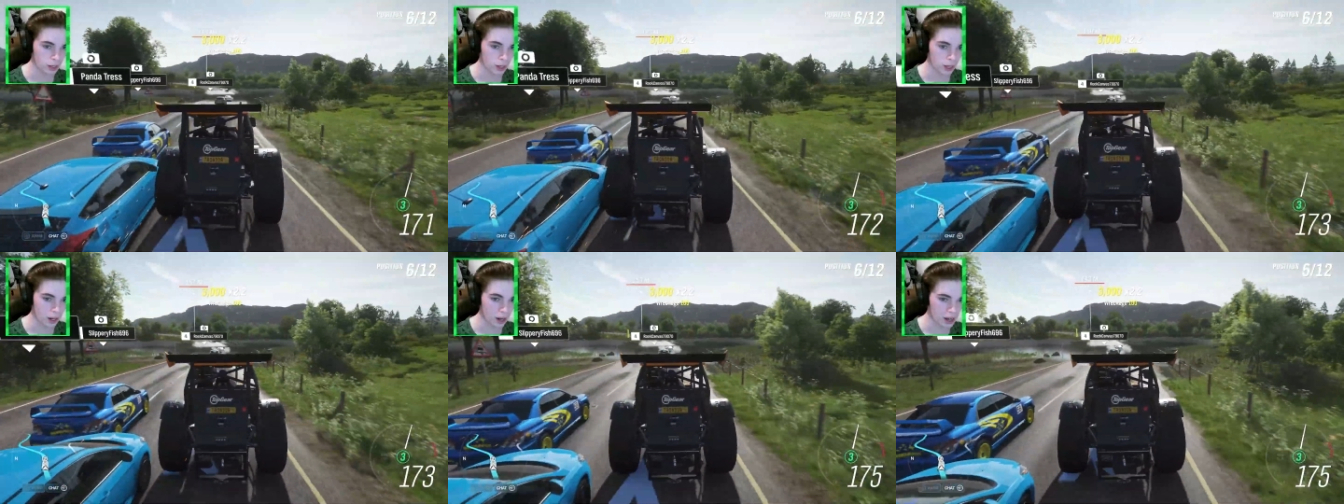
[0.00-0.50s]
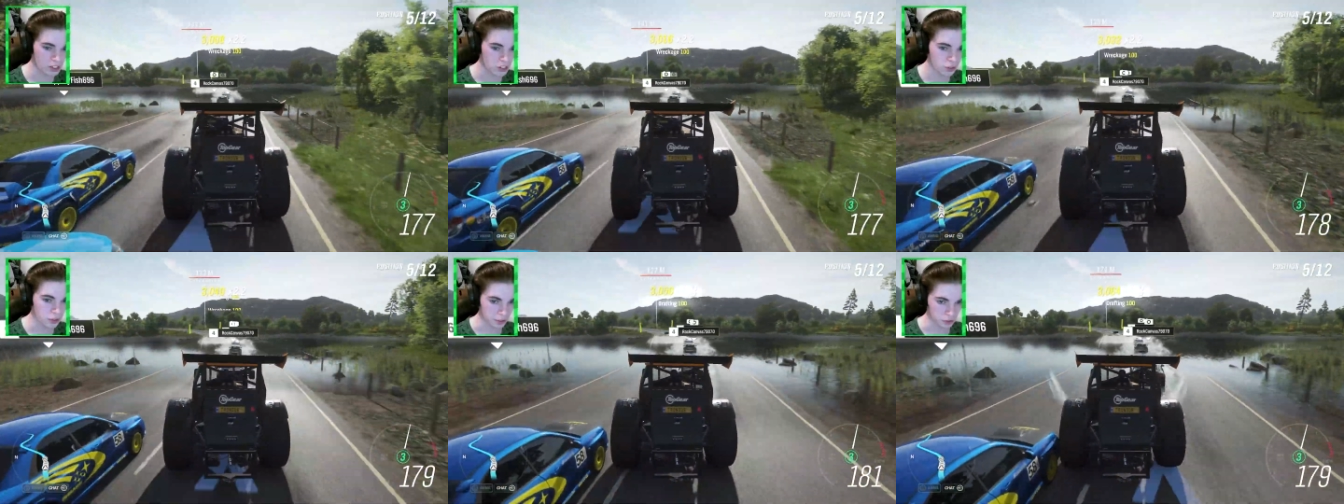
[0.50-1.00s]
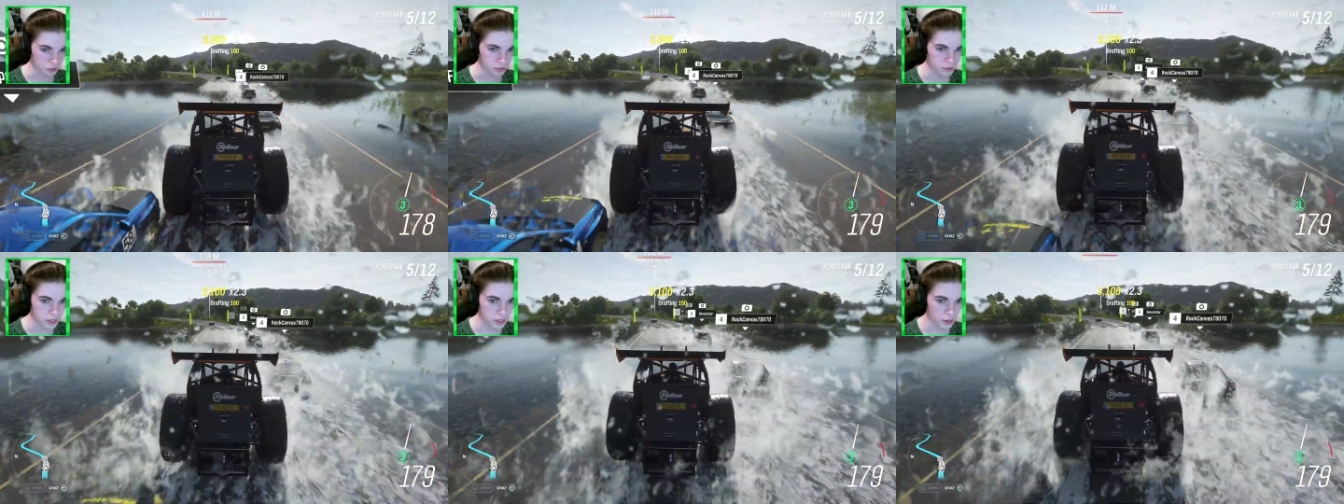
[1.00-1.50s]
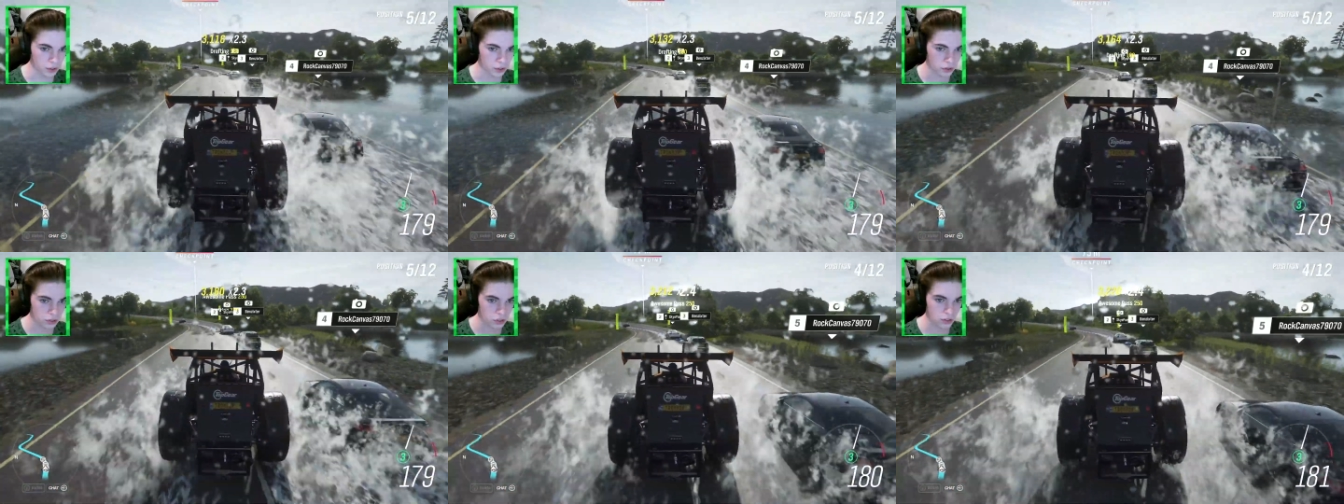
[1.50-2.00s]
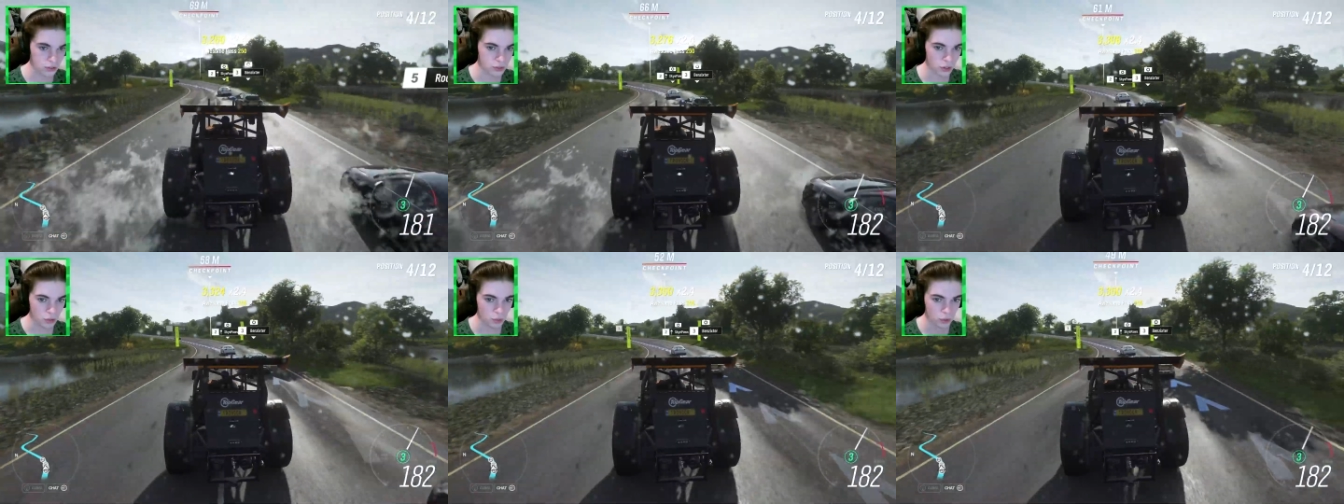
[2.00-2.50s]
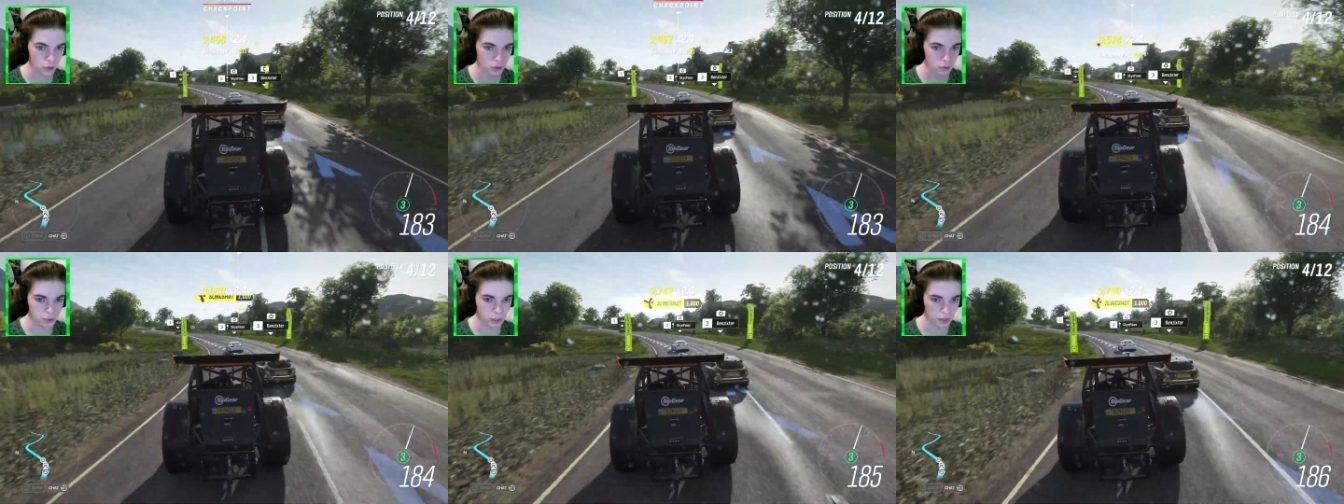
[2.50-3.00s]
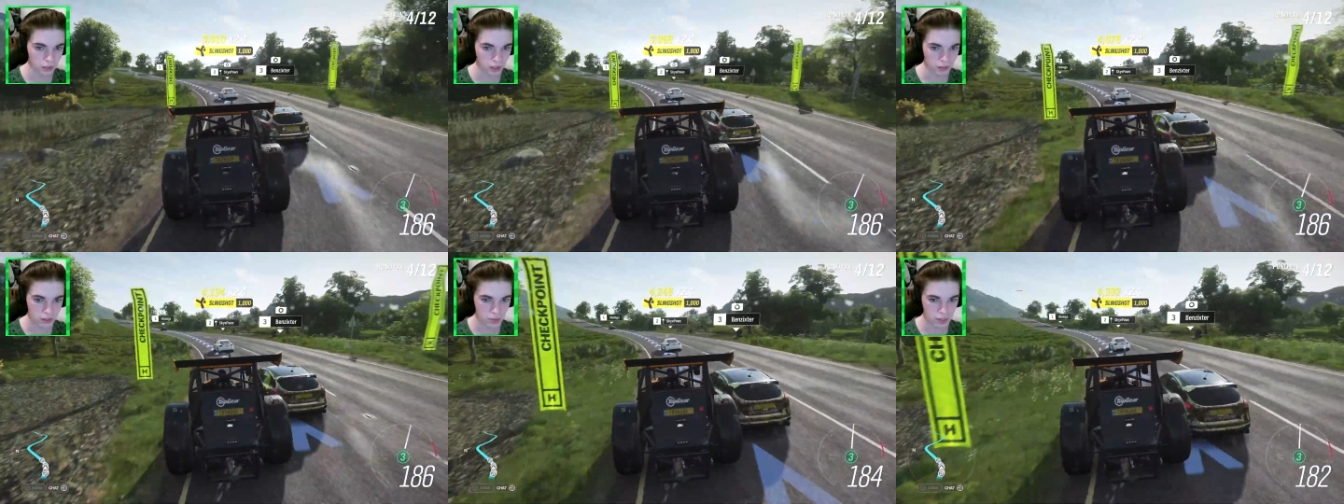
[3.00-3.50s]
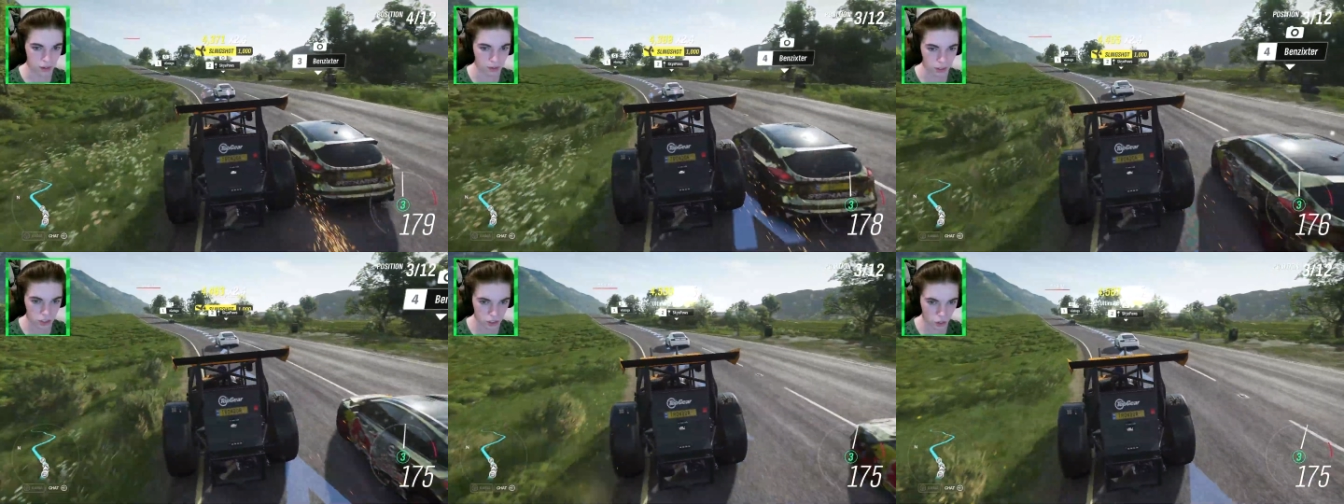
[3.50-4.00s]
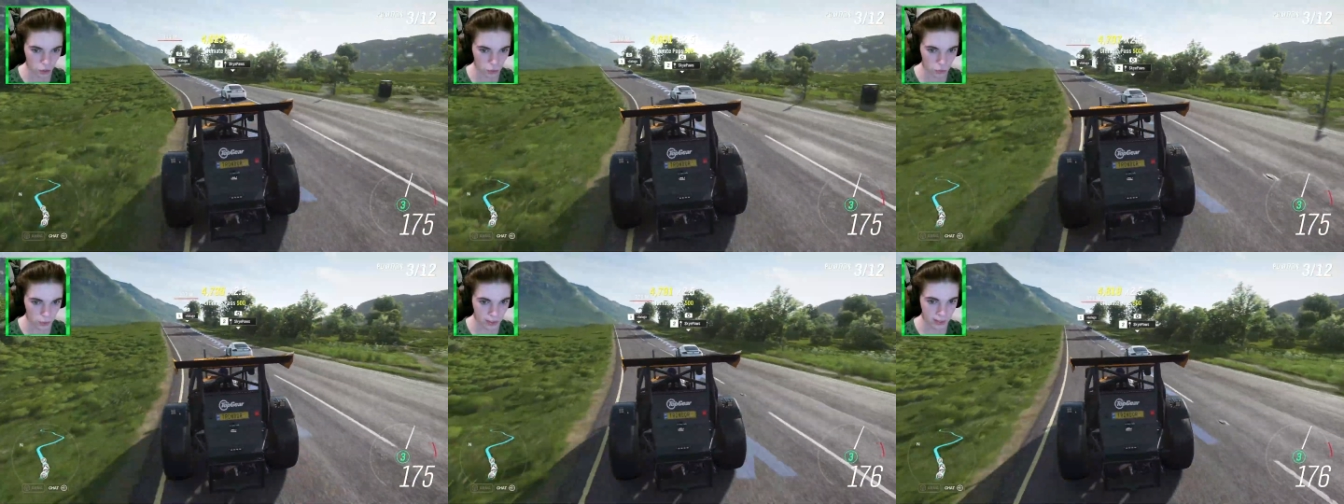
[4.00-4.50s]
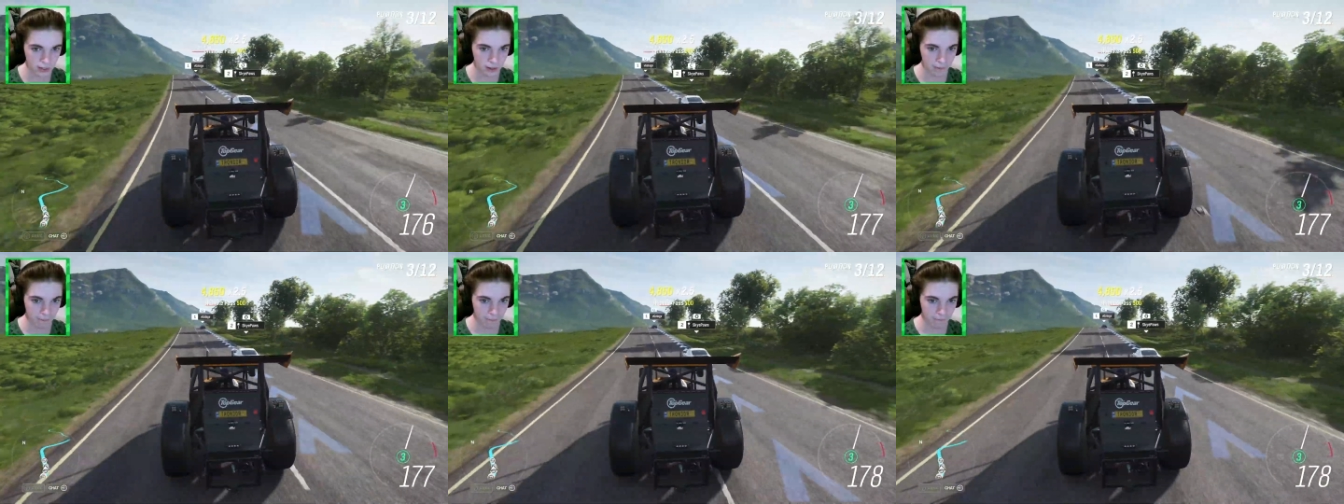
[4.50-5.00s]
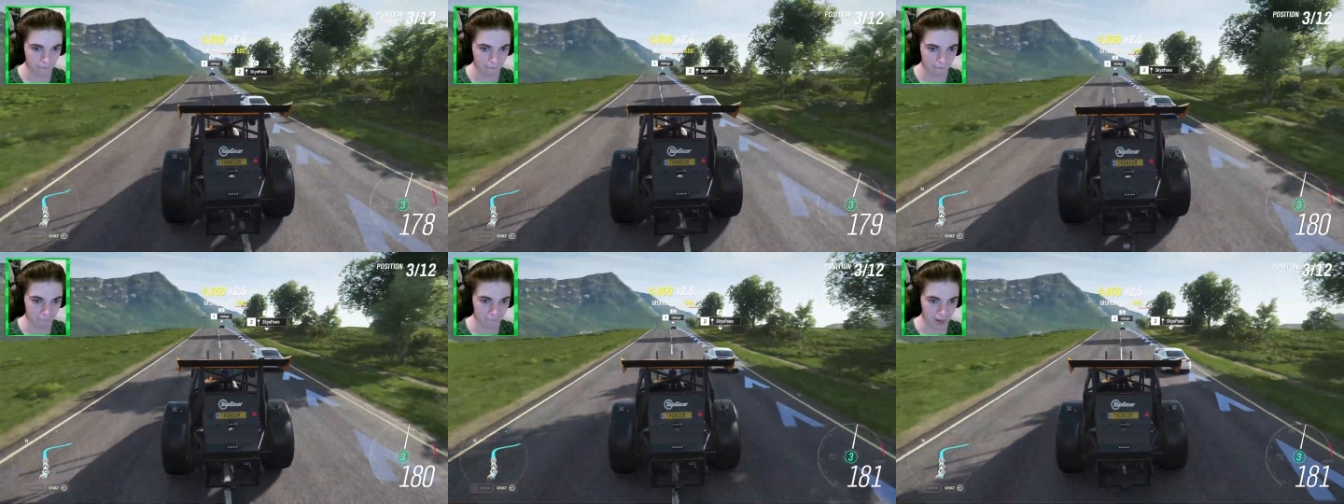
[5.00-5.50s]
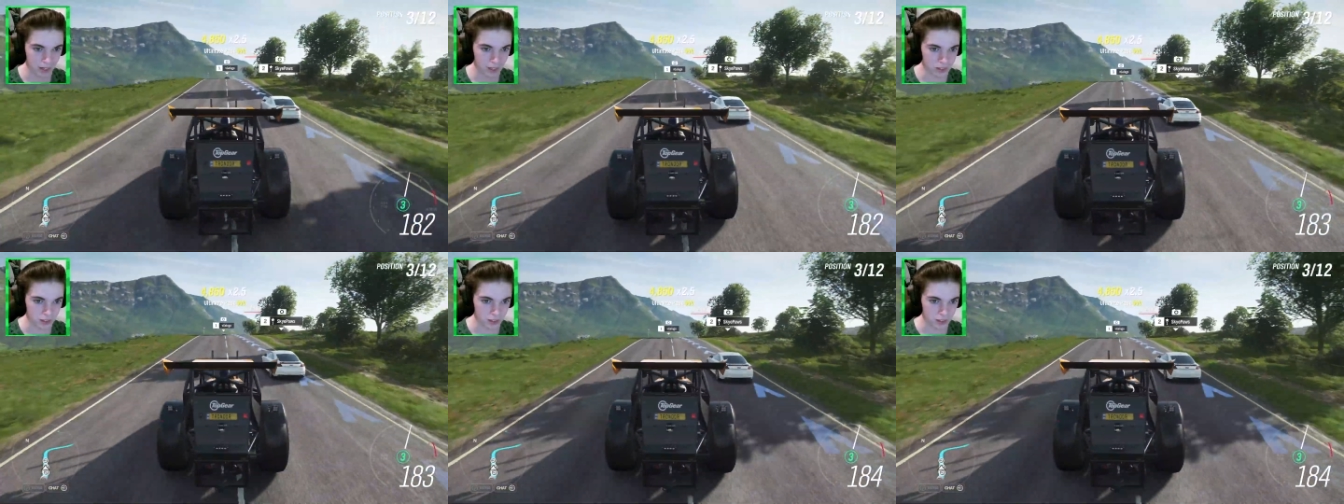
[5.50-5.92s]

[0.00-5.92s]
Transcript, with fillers: large sort of drifty turns don't work too well. You have to be going slow uh, and